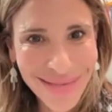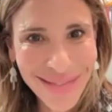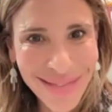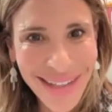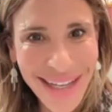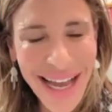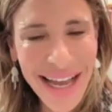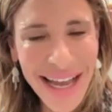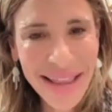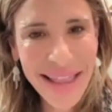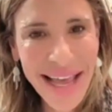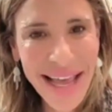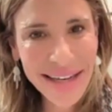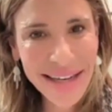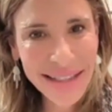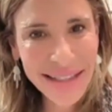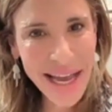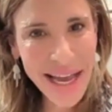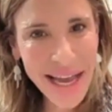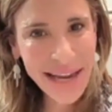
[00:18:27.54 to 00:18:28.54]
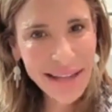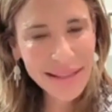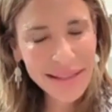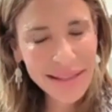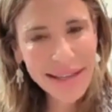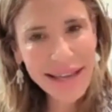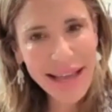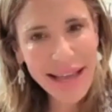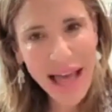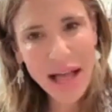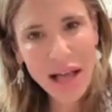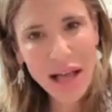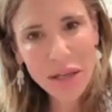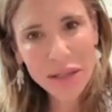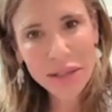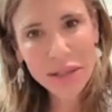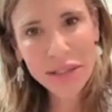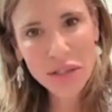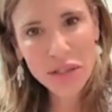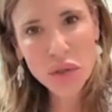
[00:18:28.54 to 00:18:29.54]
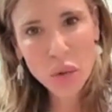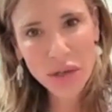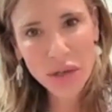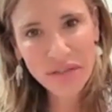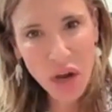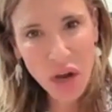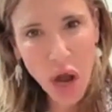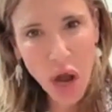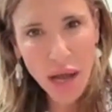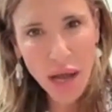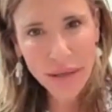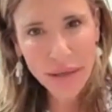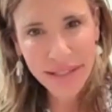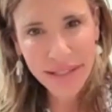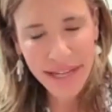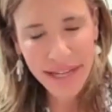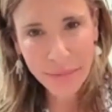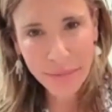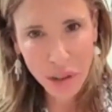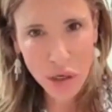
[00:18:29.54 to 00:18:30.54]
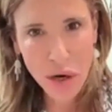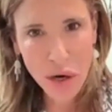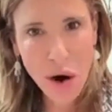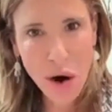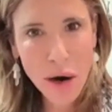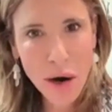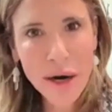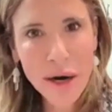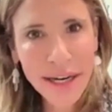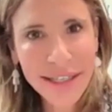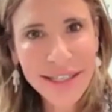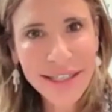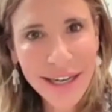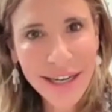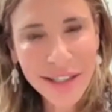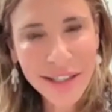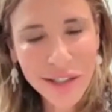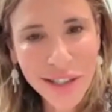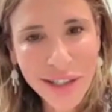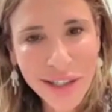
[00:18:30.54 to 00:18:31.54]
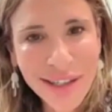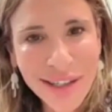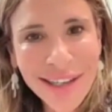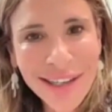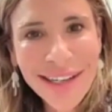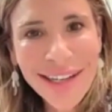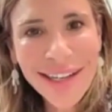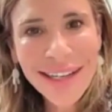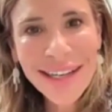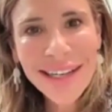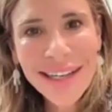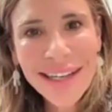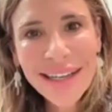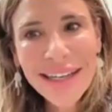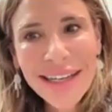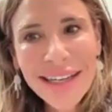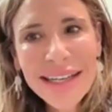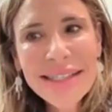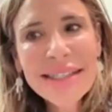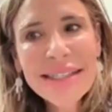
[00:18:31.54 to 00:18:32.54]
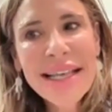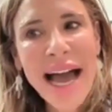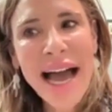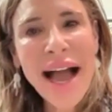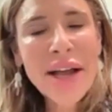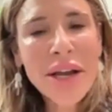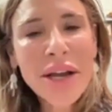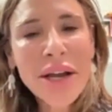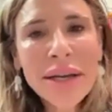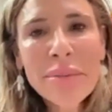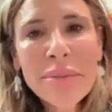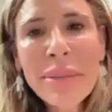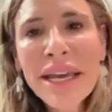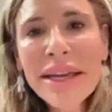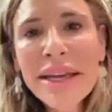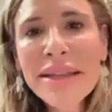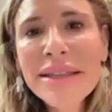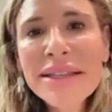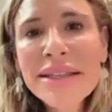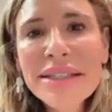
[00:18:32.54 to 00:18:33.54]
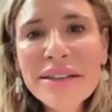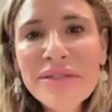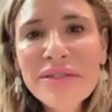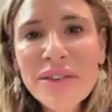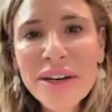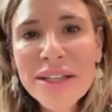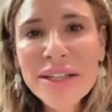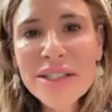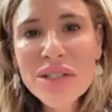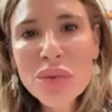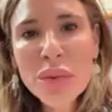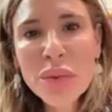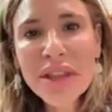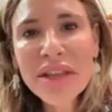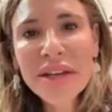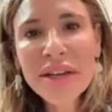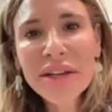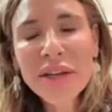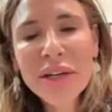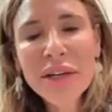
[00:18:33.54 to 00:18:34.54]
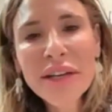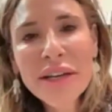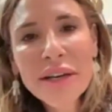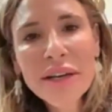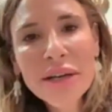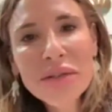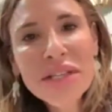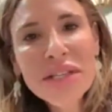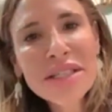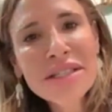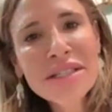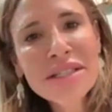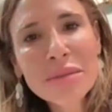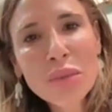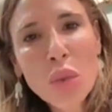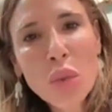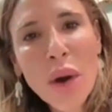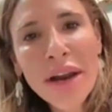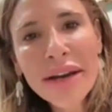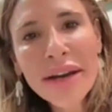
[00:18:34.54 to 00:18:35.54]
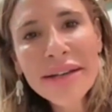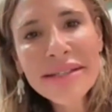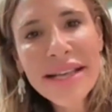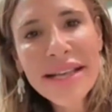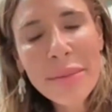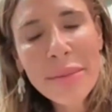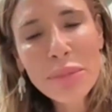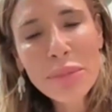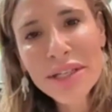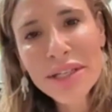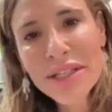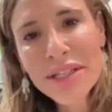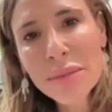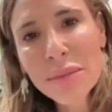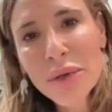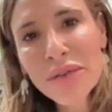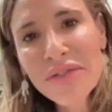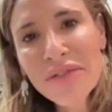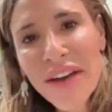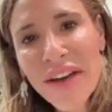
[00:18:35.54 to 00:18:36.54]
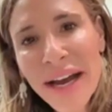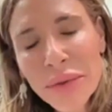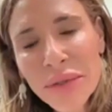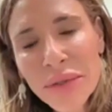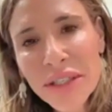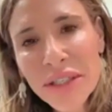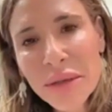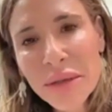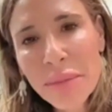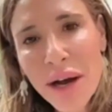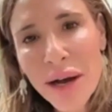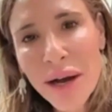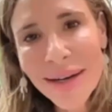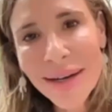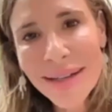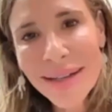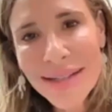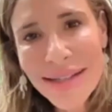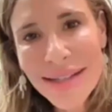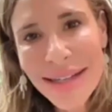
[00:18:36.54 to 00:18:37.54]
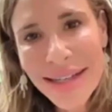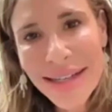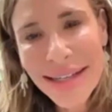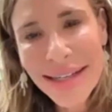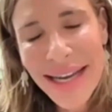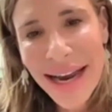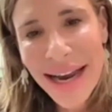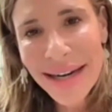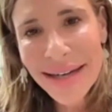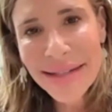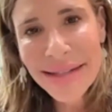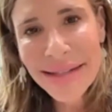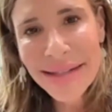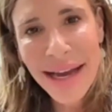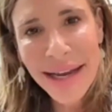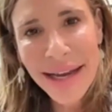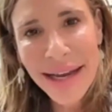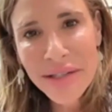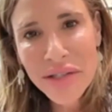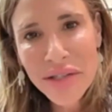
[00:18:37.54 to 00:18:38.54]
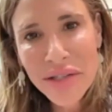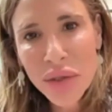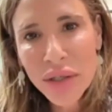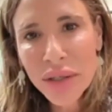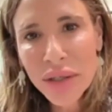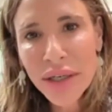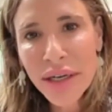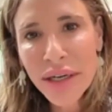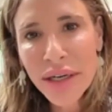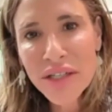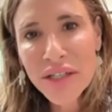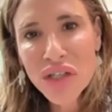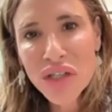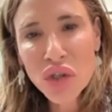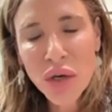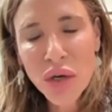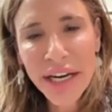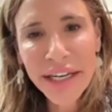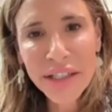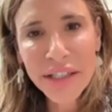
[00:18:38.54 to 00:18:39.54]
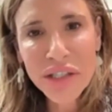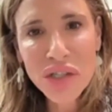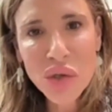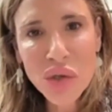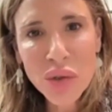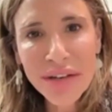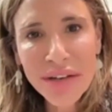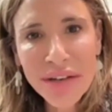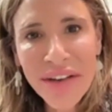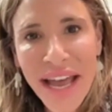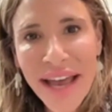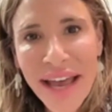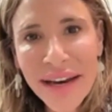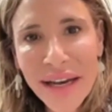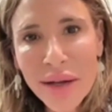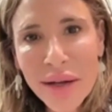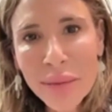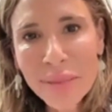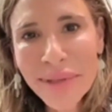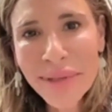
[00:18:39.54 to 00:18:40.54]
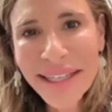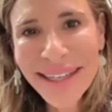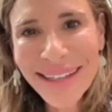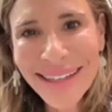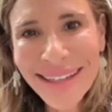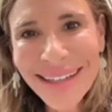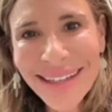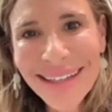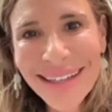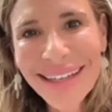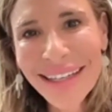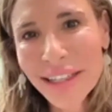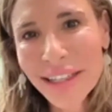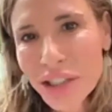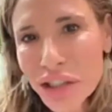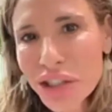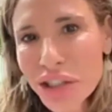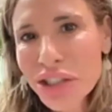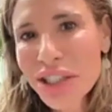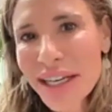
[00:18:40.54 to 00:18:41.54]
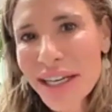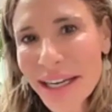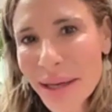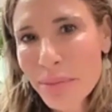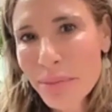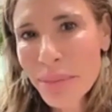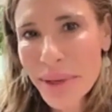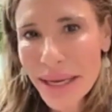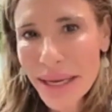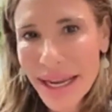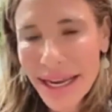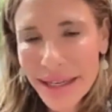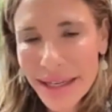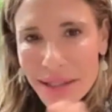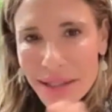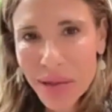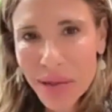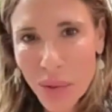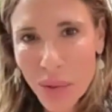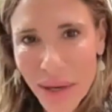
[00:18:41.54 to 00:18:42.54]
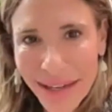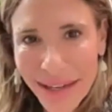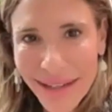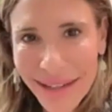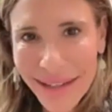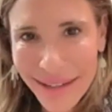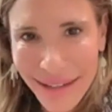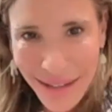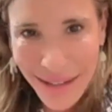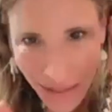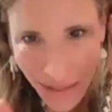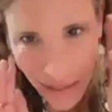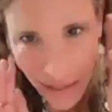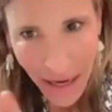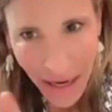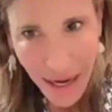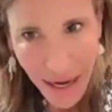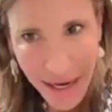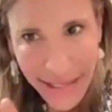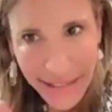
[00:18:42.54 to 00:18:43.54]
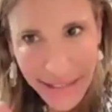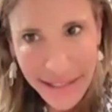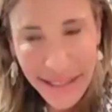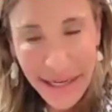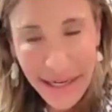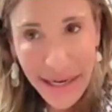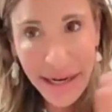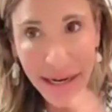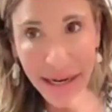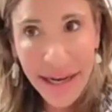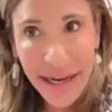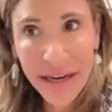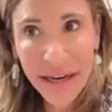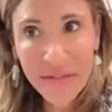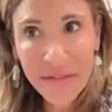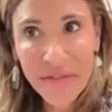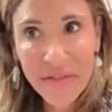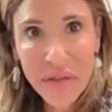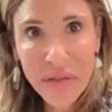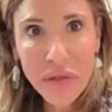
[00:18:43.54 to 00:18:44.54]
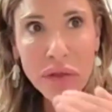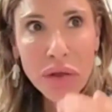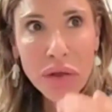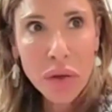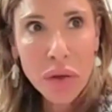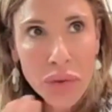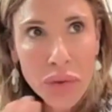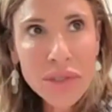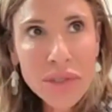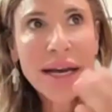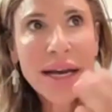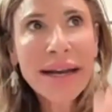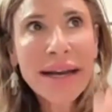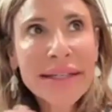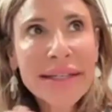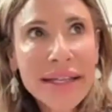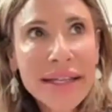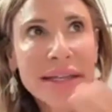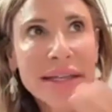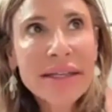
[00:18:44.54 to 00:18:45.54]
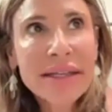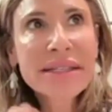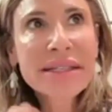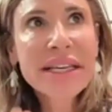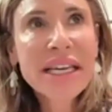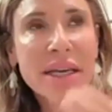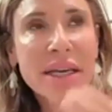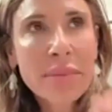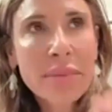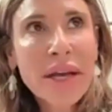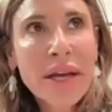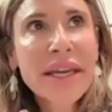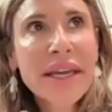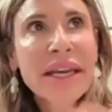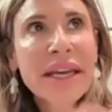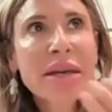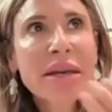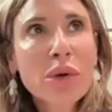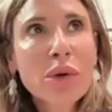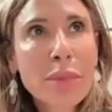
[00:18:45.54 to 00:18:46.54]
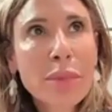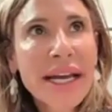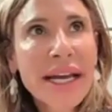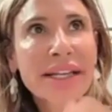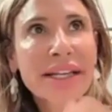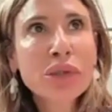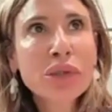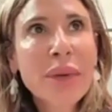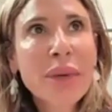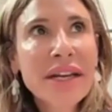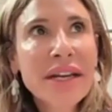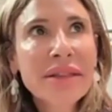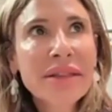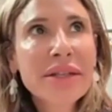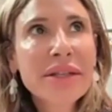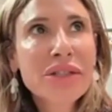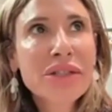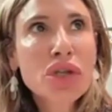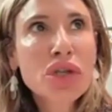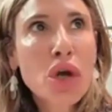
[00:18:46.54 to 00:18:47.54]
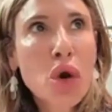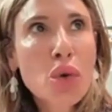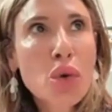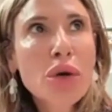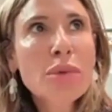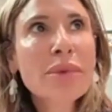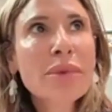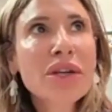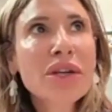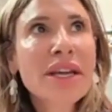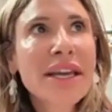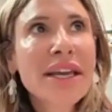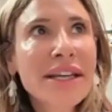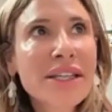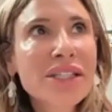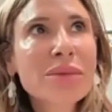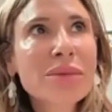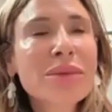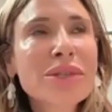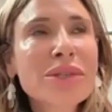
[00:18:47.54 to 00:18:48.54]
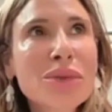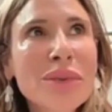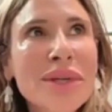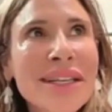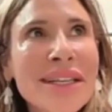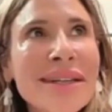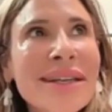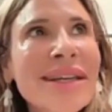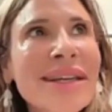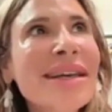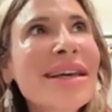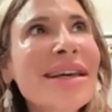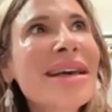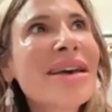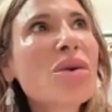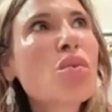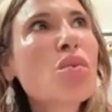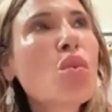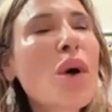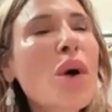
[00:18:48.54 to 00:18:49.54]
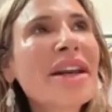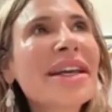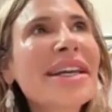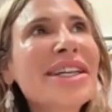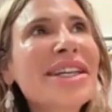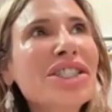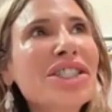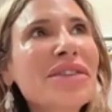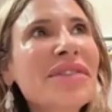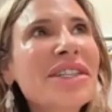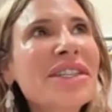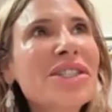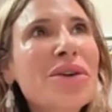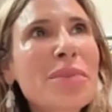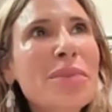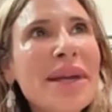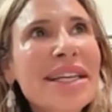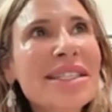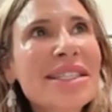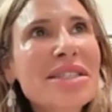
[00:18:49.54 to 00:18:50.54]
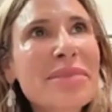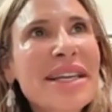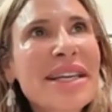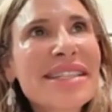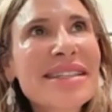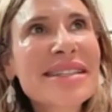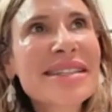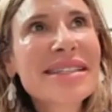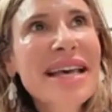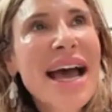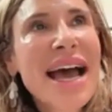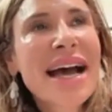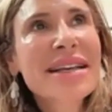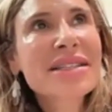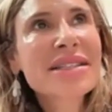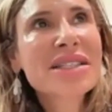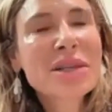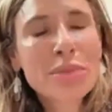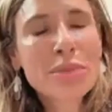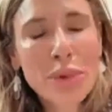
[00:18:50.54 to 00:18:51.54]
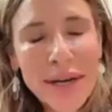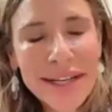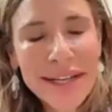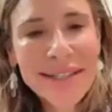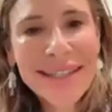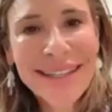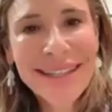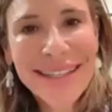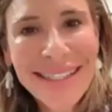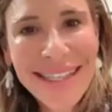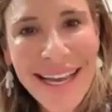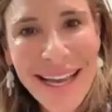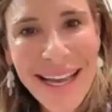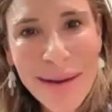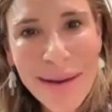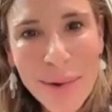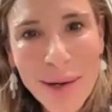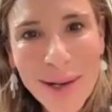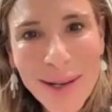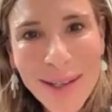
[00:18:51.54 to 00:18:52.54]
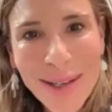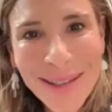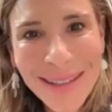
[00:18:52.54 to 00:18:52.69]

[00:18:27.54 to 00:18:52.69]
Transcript: And that tightly held sort of concept or architecture, is that going to make the difference within your ecosystem? What is that principle founded upon? Is it a data science or a strange sort of NLP-ish type antiquated idea? And if those ideas keep on getting perpetuated and there's no communication between what each of the domain spaces has to bring to the table,